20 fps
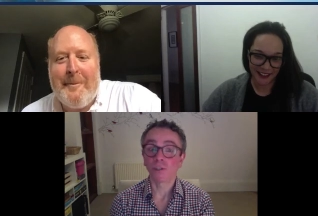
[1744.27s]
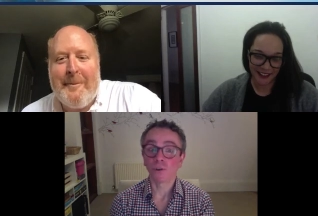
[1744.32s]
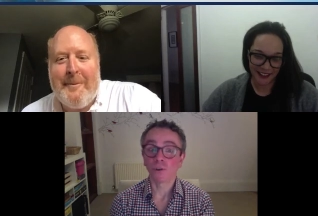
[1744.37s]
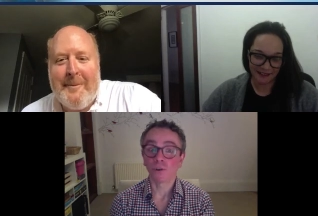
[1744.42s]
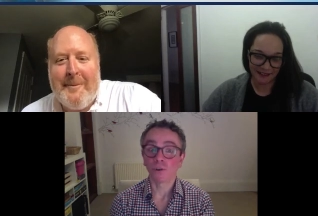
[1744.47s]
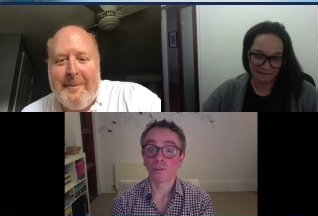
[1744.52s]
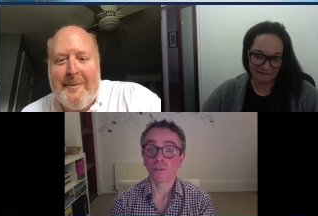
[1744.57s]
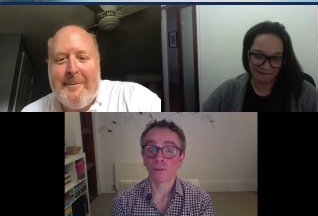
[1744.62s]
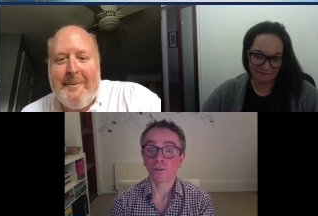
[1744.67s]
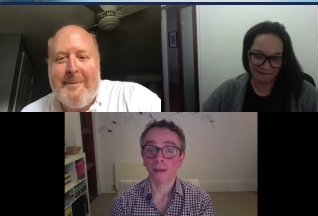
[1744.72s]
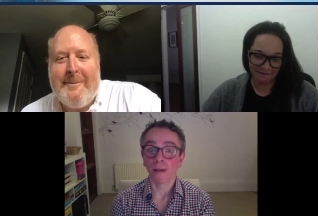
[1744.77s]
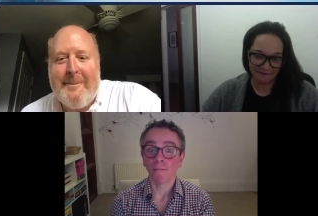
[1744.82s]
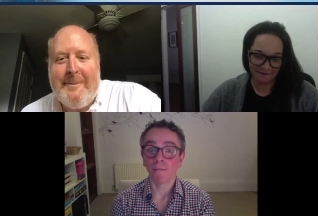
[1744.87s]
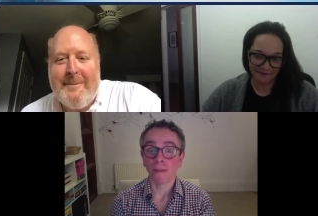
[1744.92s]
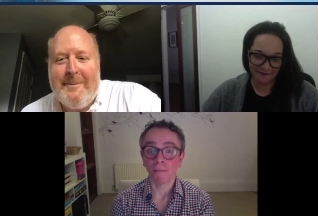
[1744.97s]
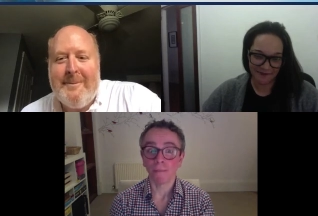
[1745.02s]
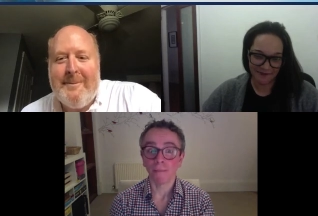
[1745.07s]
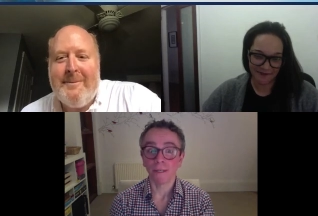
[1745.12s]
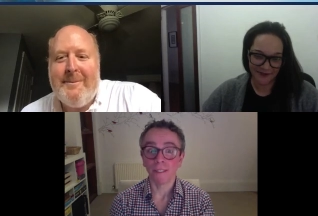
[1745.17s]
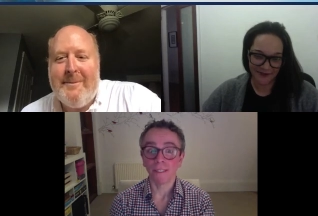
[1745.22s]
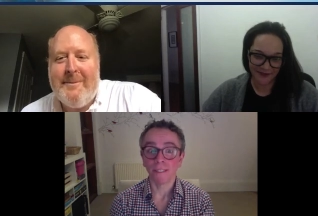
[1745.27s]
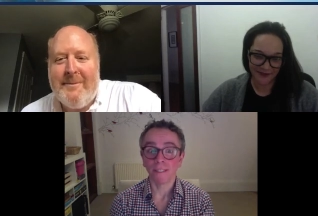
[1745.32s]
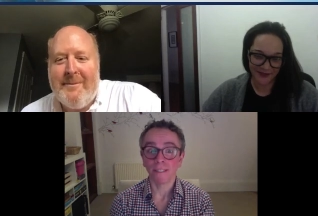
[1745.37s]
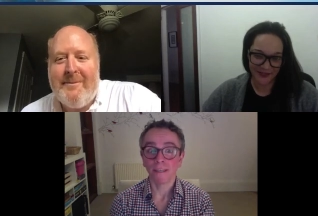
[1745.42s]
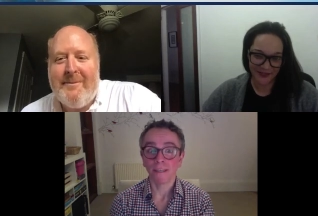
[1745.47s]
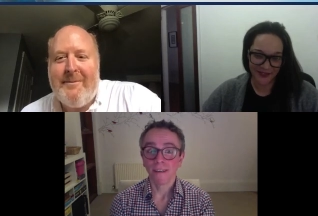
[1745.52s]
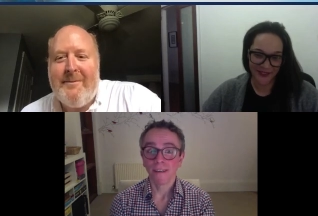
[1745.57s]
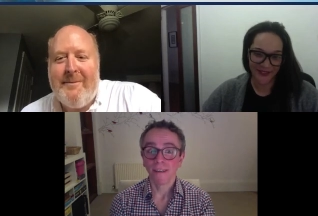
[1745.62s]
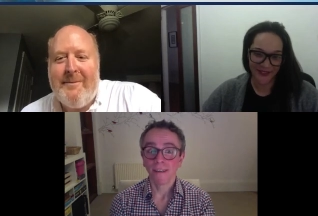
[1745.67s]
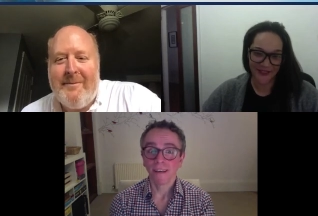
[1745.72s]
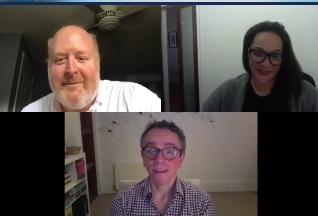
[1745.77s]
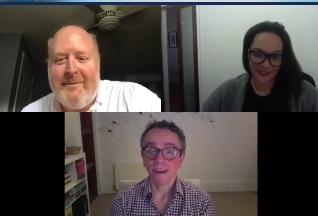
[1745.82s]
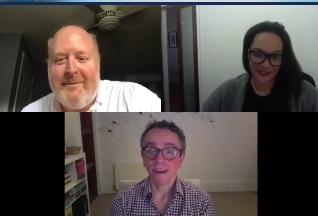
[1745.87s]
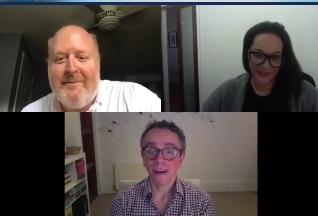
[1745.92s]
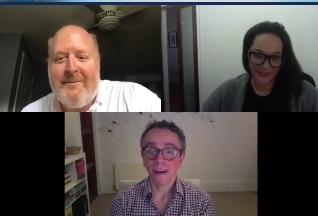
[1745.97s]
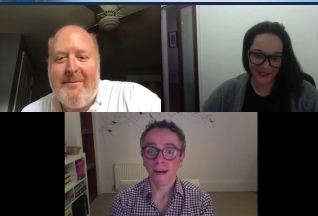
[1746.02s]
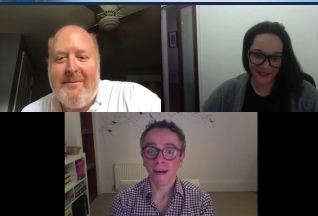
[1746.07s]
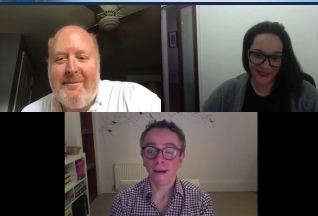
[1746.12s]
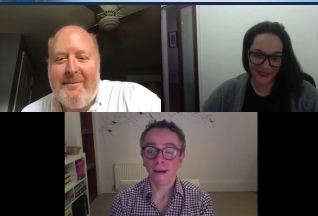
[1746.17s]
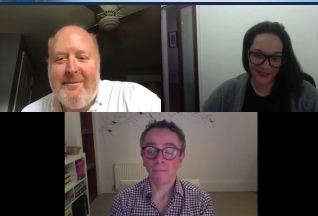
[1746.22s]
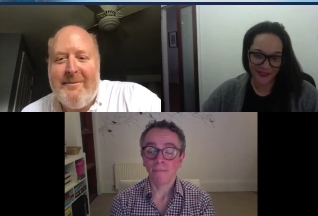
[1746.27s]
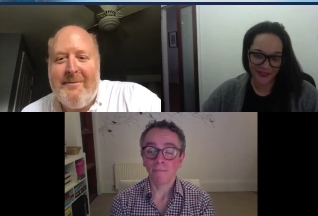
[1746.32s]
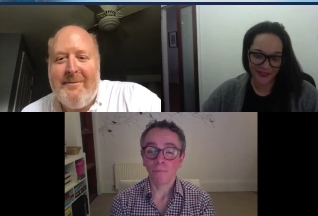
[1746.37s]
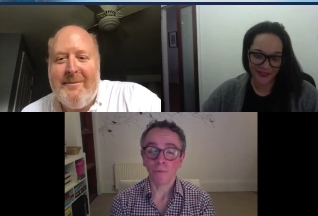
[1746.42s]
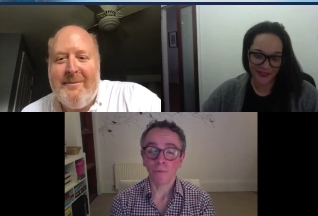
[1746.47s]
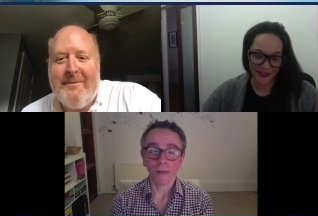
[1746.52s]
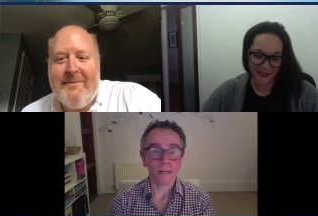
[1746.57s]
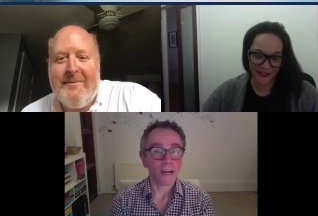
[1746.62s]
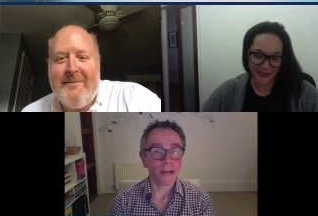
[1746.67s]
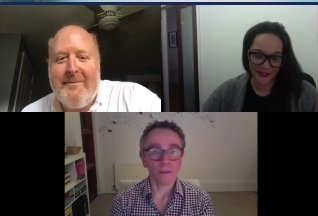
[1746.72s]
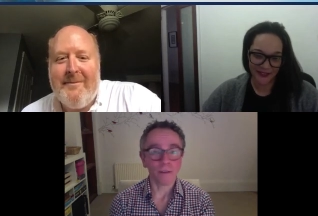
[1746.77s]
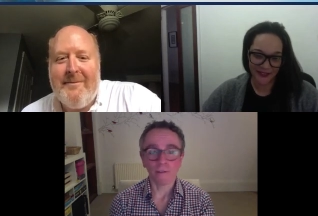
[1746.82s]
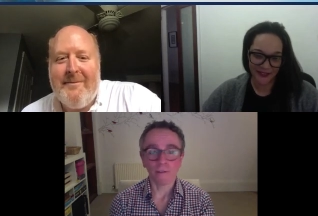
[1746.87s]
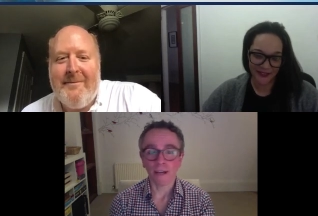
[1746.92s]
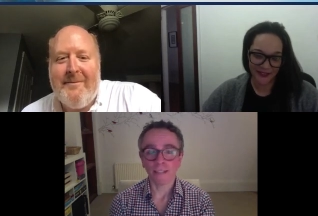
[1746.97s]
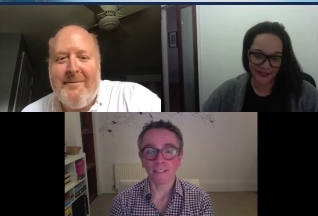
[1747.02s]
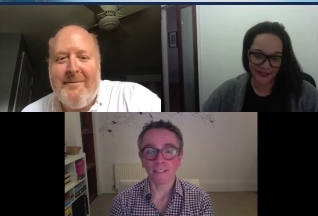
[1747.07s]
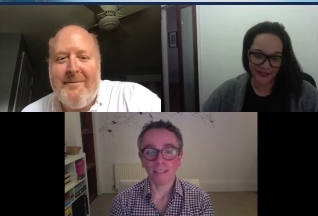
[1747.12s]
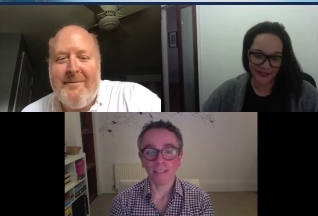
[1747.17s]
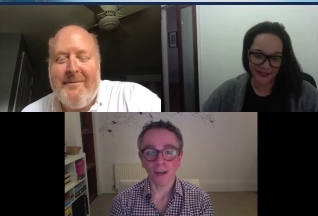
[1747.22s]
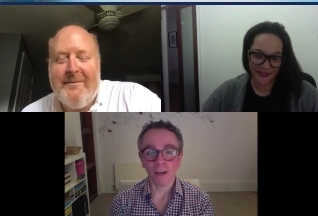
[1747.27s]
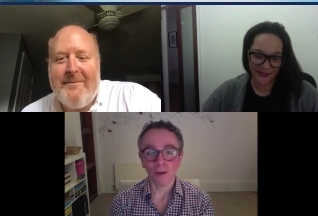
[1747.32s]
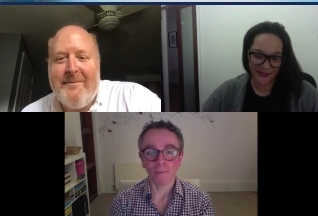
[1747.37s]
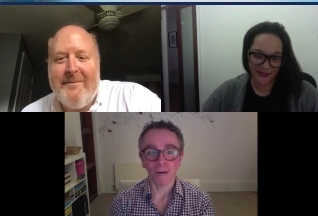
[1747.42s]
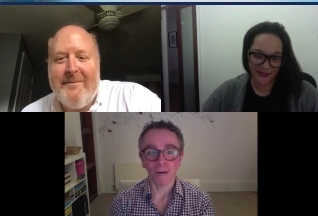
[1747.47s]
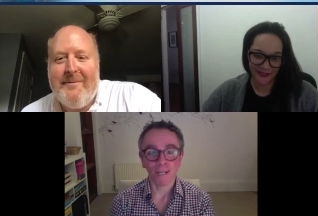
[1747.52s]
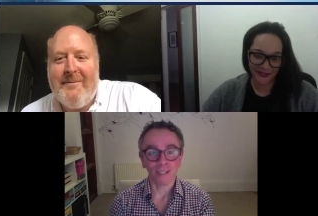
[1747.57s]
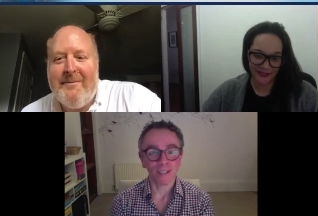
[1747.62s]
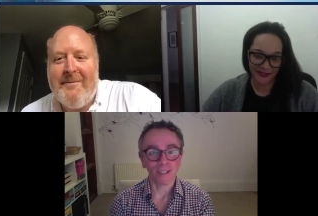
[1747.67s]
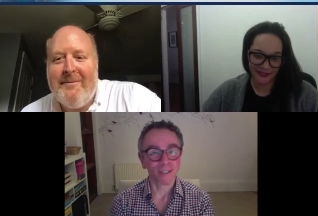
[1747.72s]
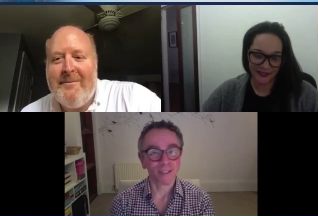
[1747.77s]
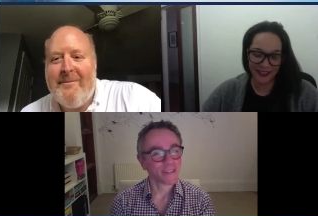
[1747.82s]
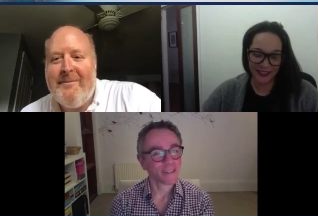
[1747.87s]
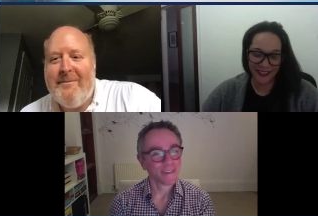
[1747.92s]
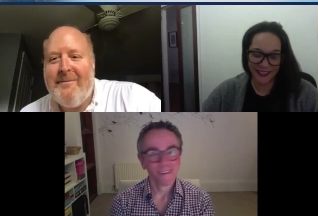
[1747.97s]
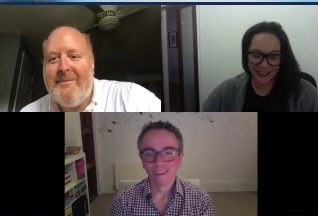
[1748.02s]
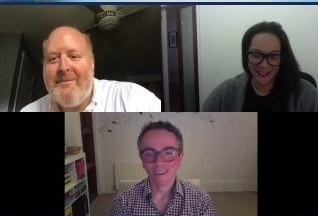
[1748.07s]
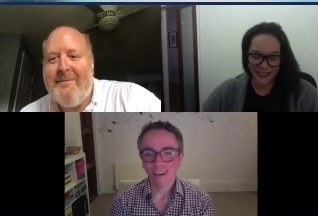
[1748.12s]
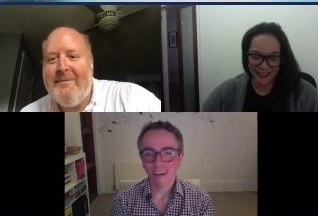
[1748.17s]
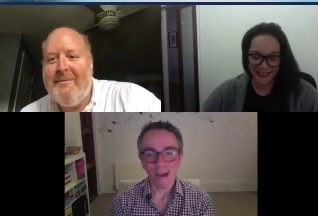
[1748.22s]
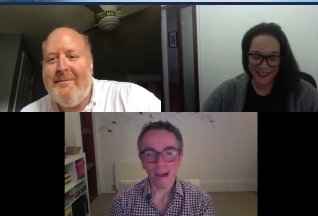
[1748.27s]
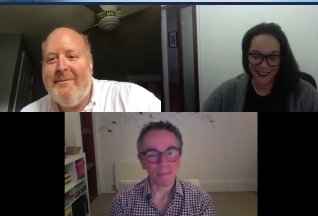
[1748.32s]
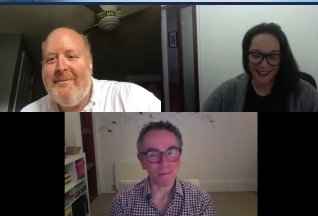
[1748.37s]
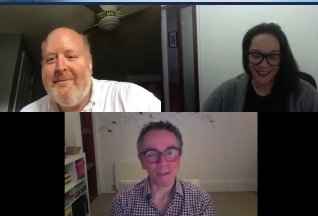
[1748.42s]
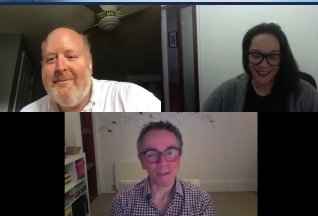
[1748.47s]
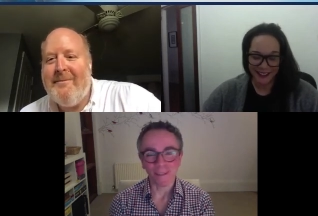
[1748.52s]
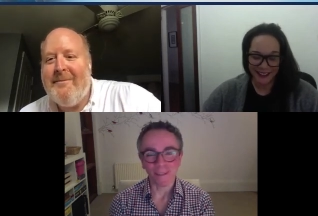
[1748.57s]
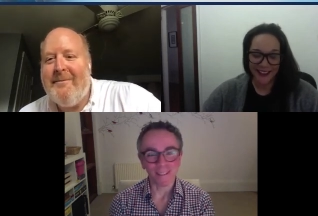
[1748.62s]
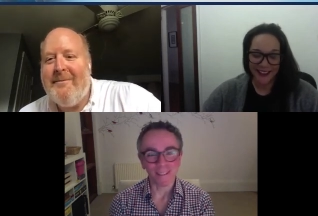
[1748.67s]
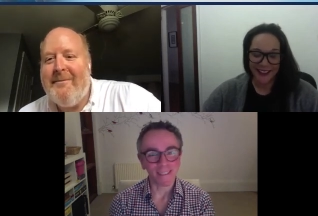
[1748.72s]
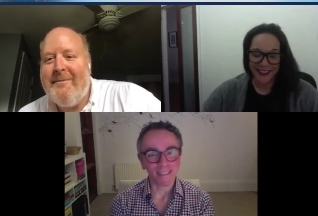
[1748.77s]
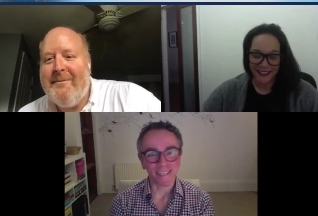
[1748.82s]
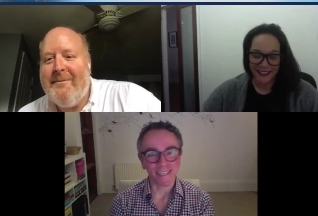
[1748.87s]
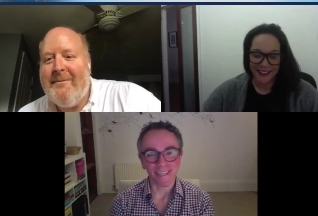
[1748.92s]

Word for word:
Speaker 1: to all our members. Um, we know you've had so much happening this year.